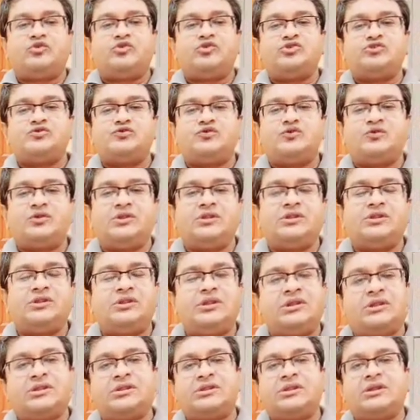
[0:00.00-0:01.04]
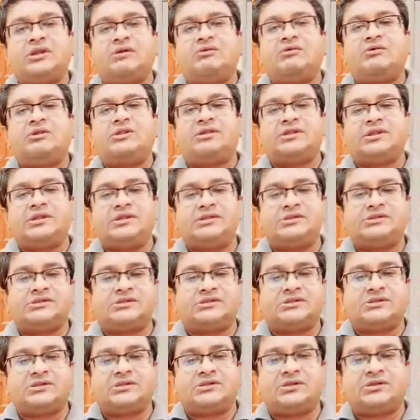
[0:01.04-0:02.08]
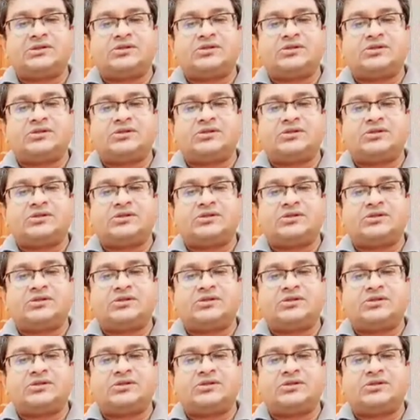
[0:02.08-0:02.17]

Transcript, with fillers: forcefully directed our attention